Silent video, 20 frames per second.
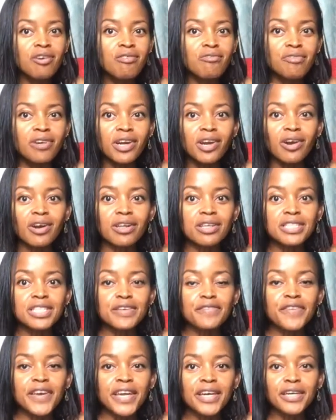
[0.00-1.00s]
regardless
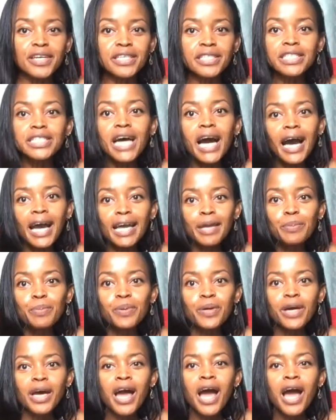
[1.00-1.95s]
of hair type,